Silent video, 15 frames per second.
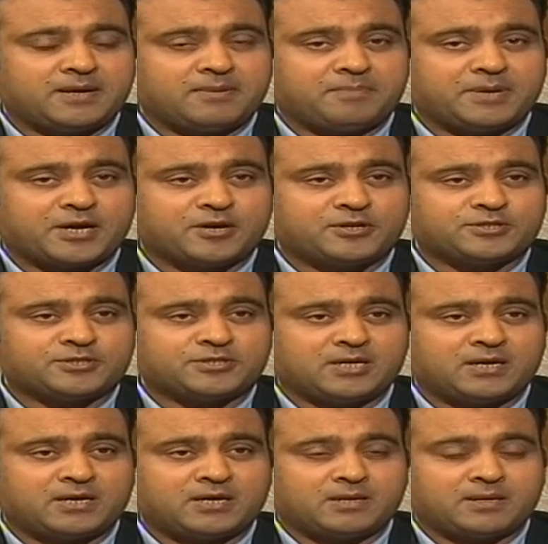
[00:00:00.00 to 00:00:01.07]
because
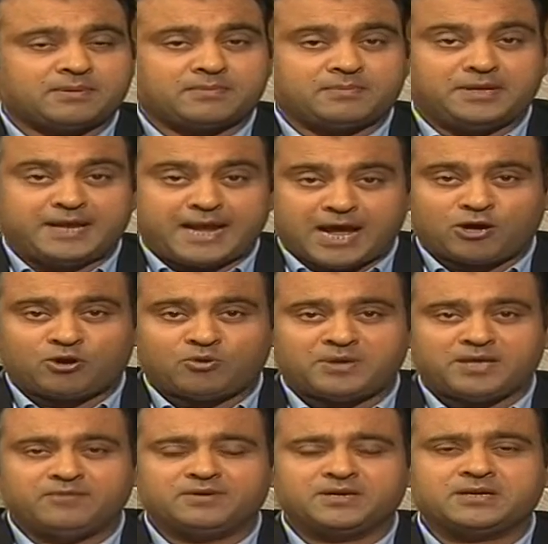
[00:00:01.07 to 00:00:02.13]
now
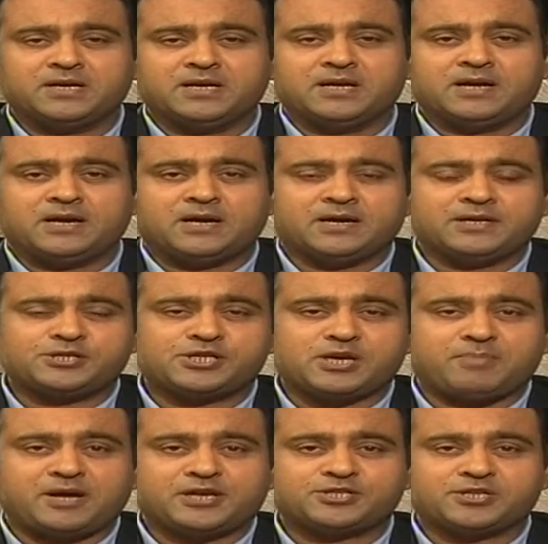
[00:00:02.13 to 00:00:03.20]
even
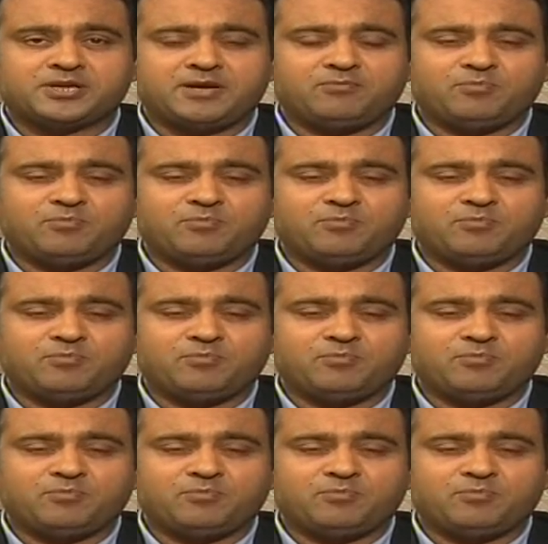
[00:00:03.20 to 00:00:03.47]
Shehbaz Sharif,